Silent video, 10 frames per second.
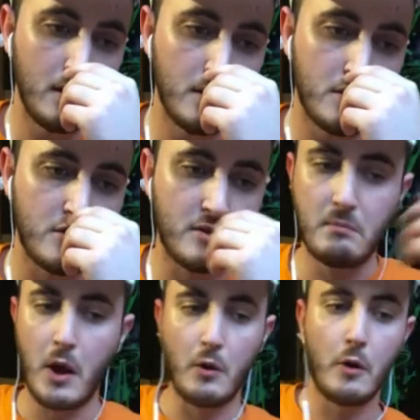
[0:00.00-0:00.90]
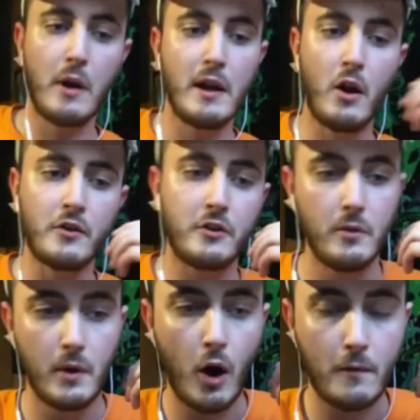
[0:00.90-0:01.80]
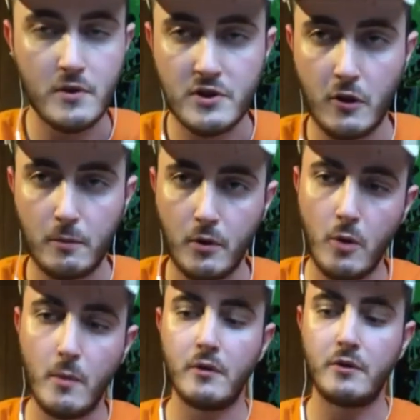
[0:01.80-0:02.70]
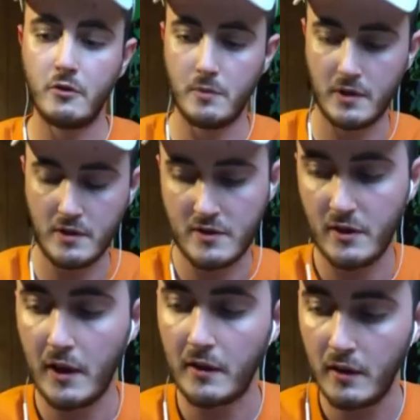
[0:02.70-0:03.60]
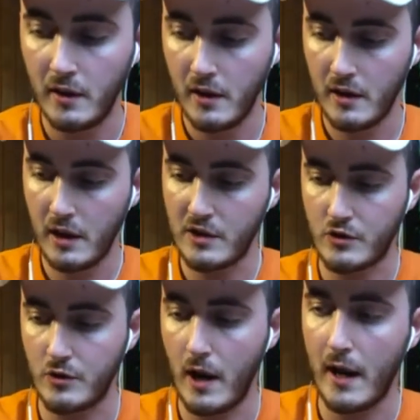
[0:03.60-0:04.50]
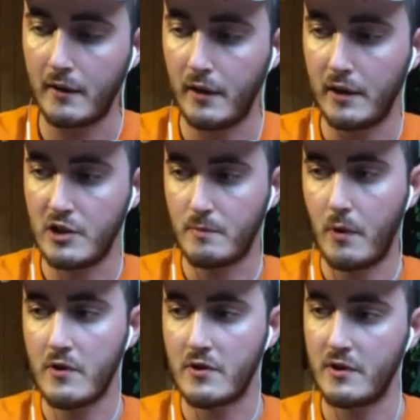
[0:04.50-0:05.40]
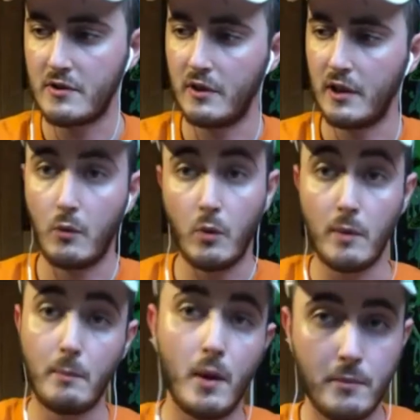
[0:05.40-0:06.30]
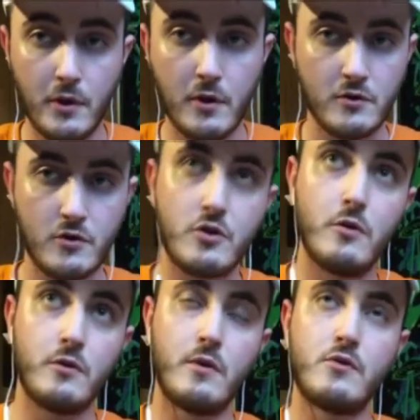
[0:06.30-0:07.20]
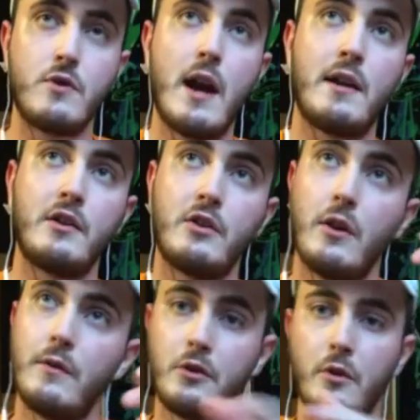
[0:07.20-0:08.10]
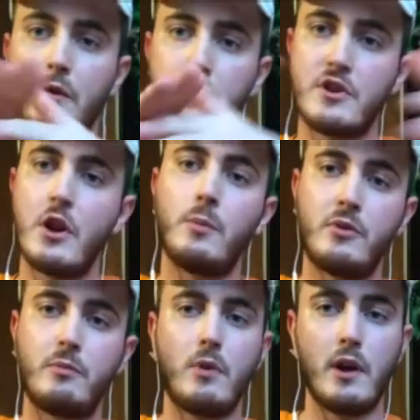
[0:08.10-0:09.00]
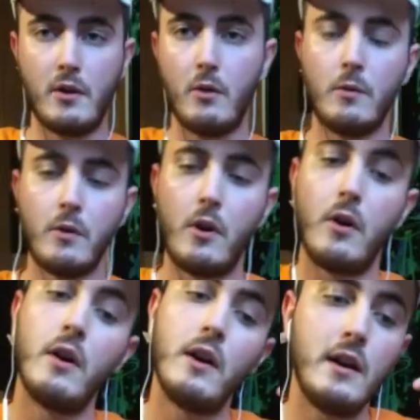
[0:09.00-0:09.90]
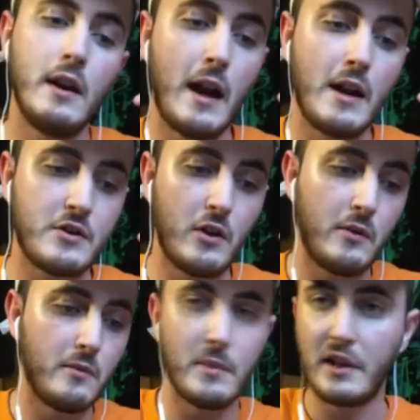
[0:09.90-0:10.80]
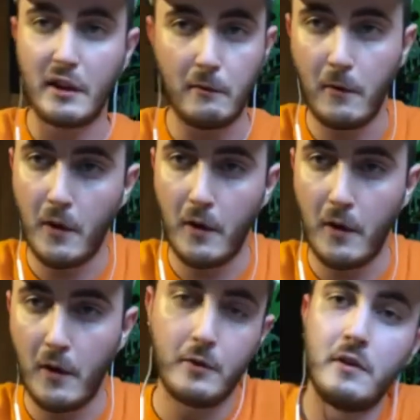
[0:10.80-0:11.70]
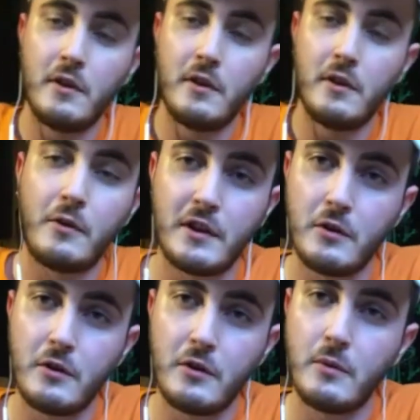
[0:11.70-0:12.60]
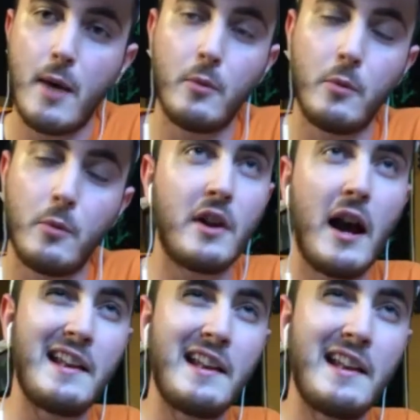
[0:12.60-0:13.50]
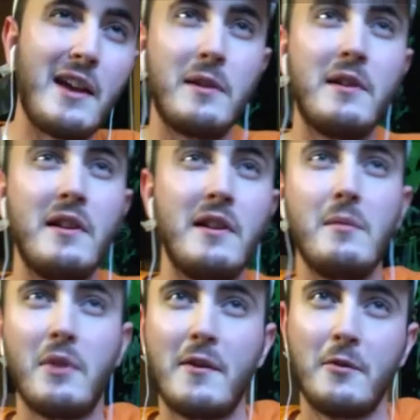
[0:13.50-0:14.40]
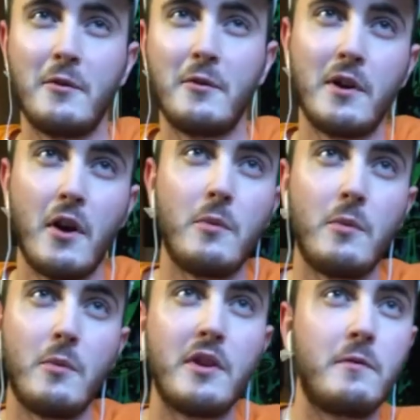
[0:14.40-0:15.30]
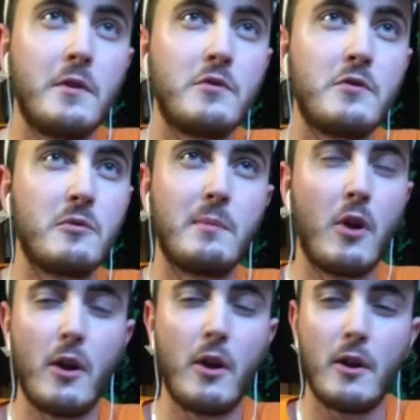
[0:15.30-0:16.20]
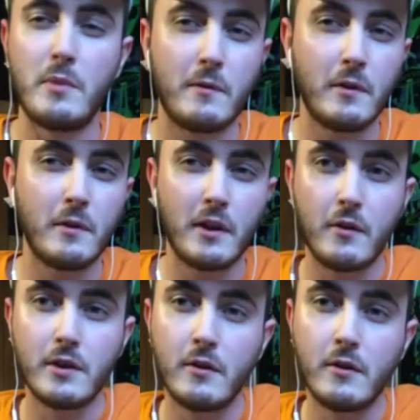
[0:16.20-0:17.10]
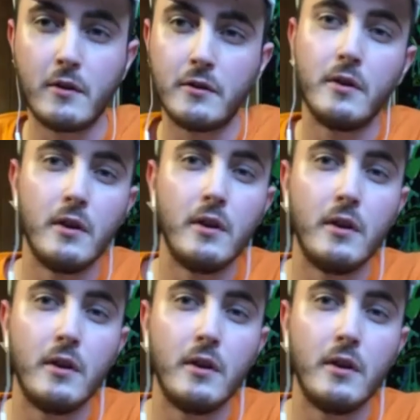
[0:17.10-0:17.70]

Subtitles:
just I don't know, it also offers self promo too, because like each track, like each person is going to like want to bump theirs or show their own track and stuff, so it'll just help spread overall. And I just thought it would have been like a fun little thing to do and dabble with, and I definitely plan on doing another one in the future, but it probably won't be for like another year or two.